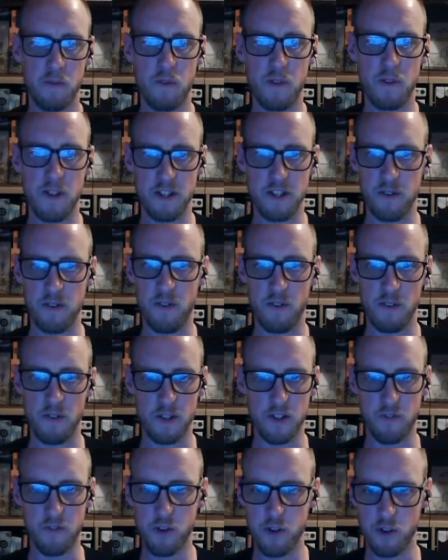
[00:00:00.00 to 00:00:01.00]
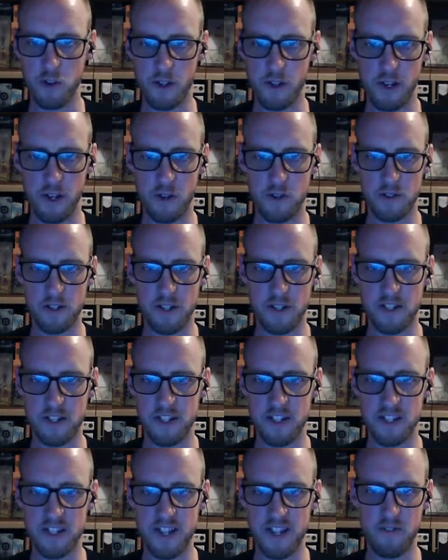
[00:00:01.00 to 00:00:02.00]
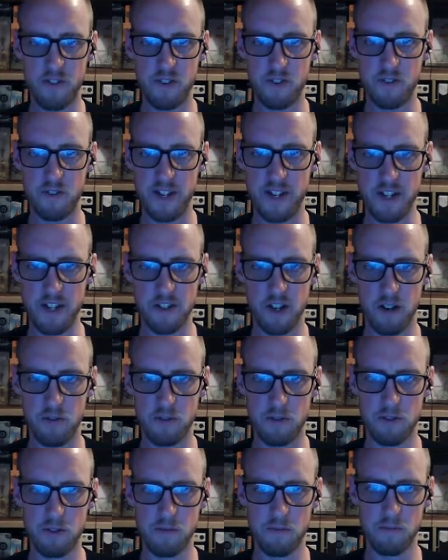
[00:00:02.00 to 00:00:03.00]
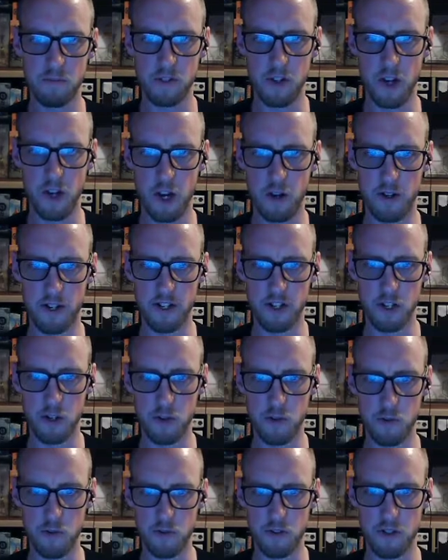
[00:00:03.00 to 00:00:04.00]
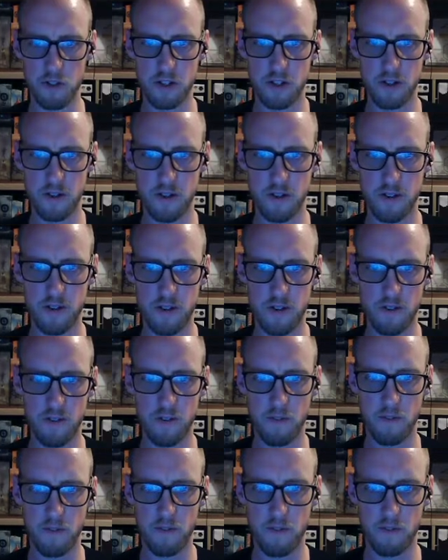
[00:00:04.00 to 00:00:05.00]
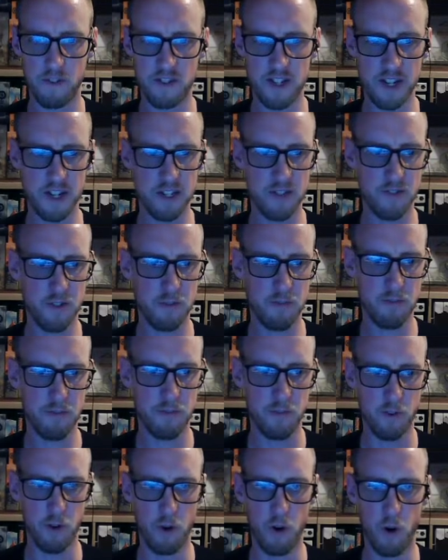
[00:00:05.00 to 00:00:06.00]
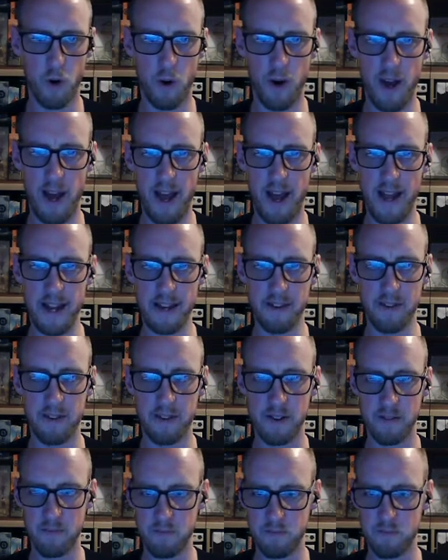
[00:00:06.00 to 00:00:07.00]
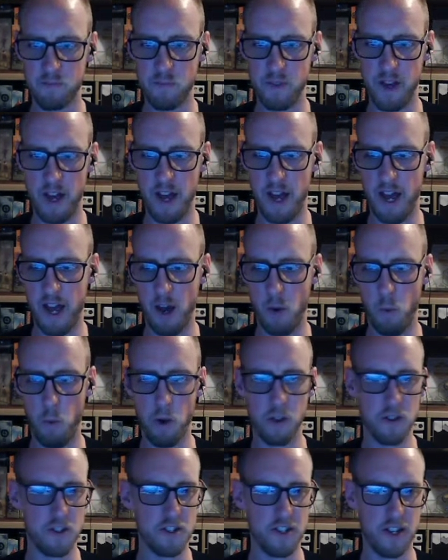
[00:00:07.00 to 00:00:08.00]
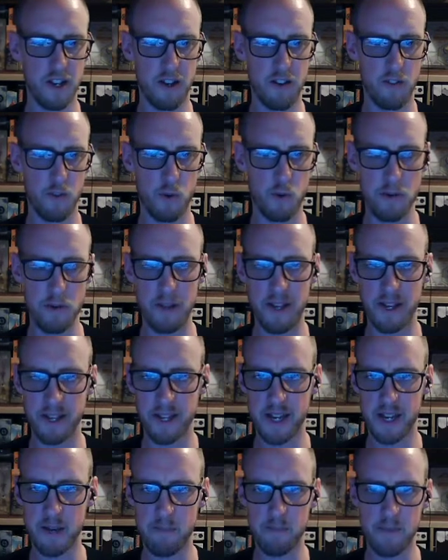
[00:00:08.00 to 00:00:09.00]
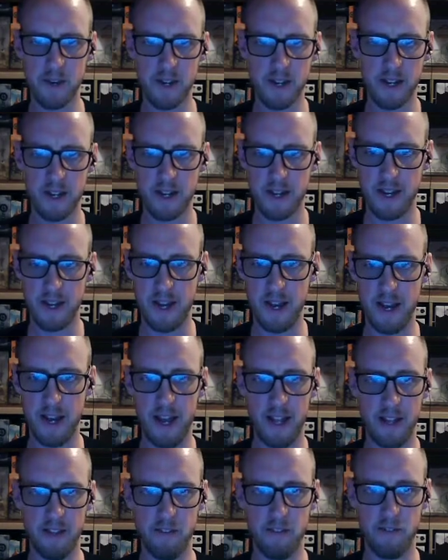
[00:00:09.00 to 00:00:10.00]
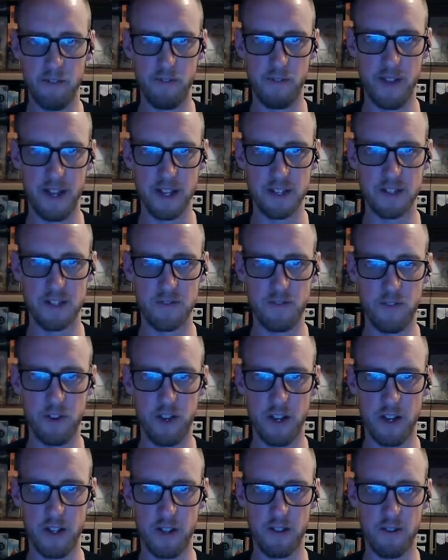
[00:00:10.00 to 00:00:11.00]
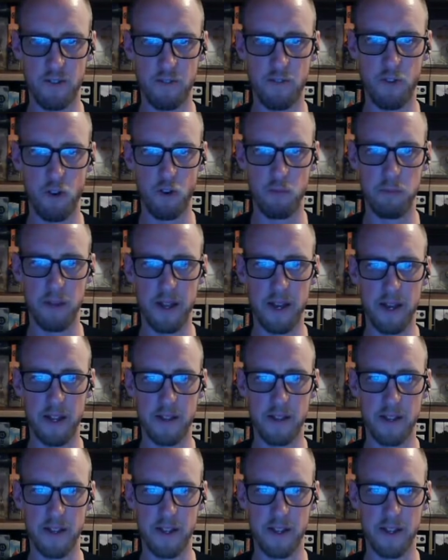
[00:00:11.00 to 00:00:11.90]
there's a few of those. There's 7 in total. You only use 6 of them for a 1 to 3 player game, and that's the 4th player.